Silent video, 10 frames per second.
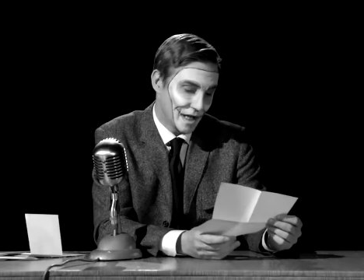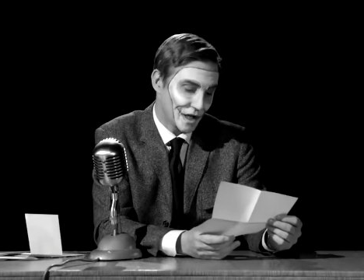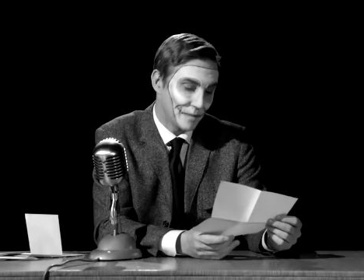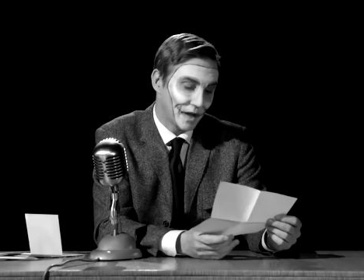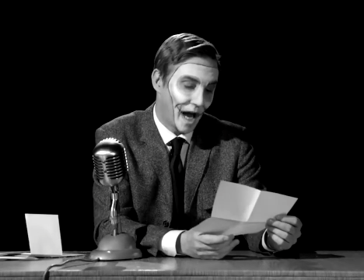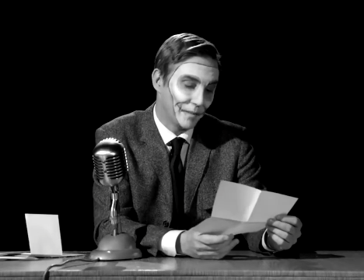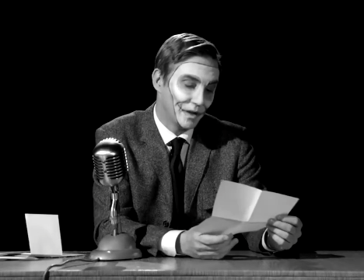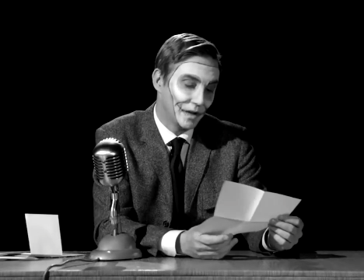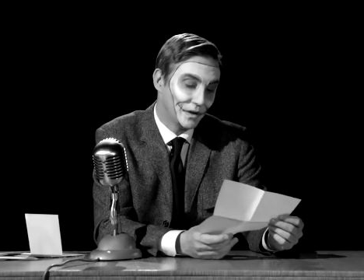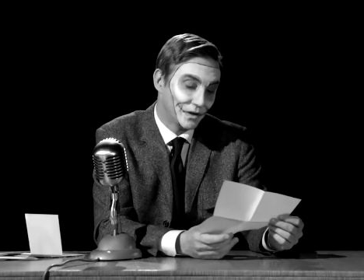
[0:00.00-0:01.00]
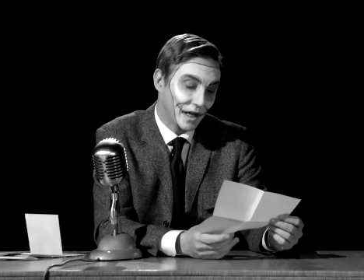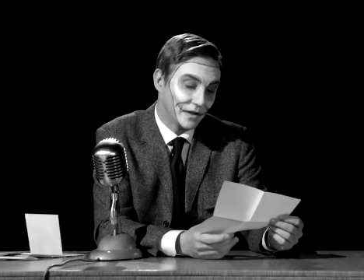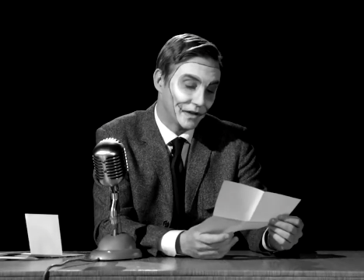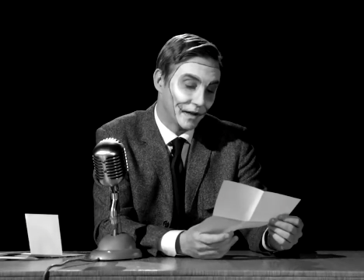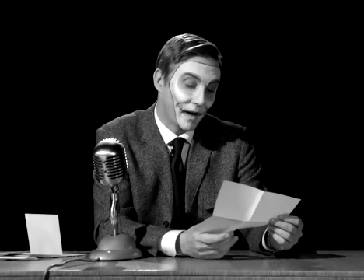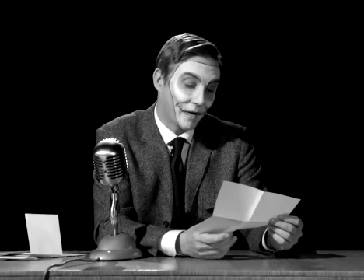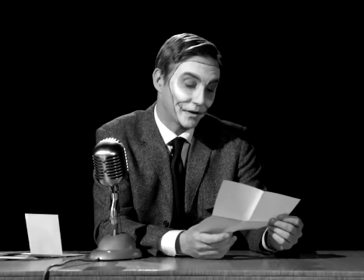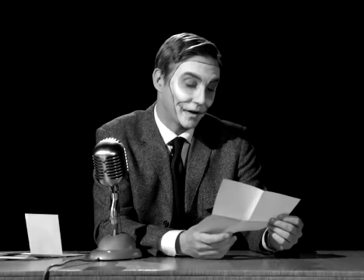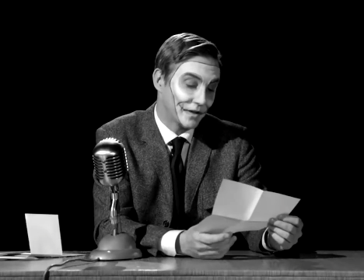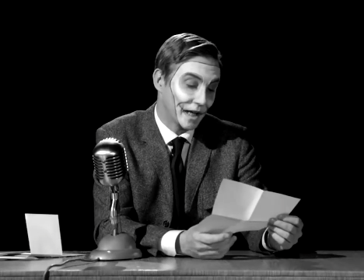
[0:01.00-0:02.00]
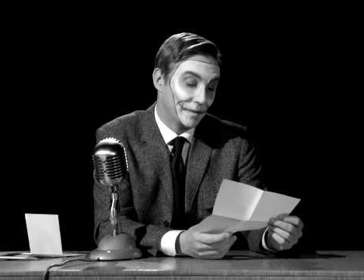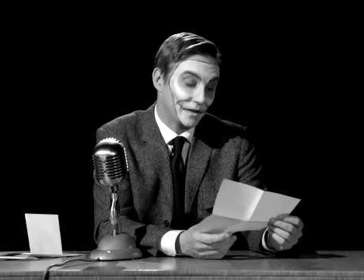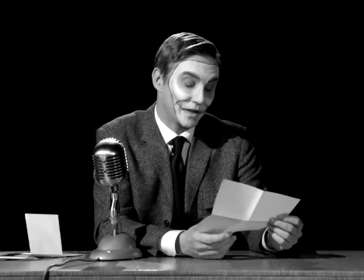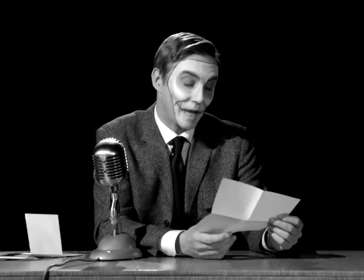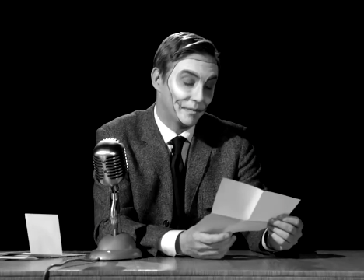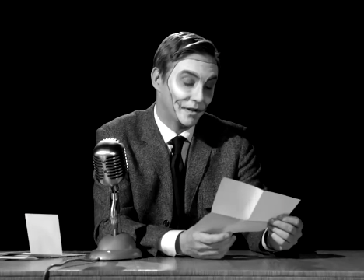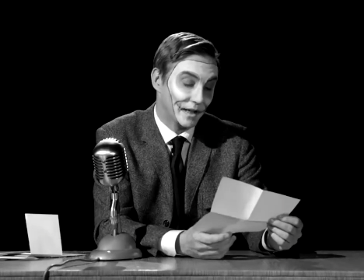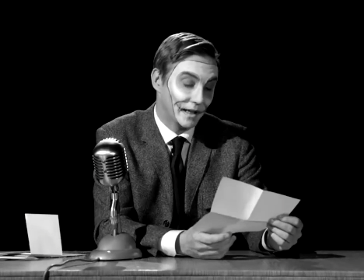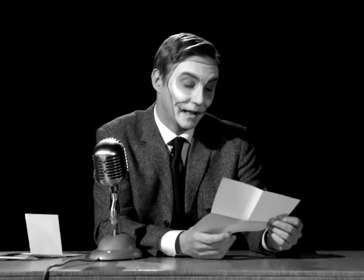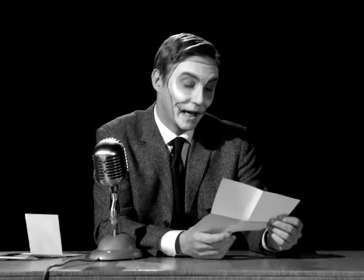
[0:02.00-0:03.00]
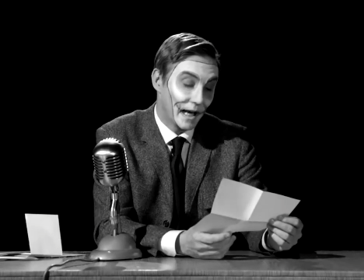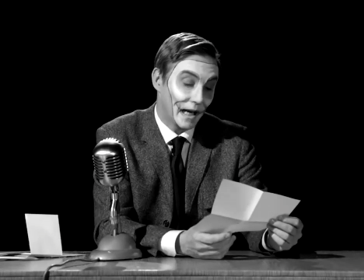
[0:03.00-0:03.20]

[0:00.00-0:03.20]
Sometimes he even stays in there after I tell him it's time for dinner.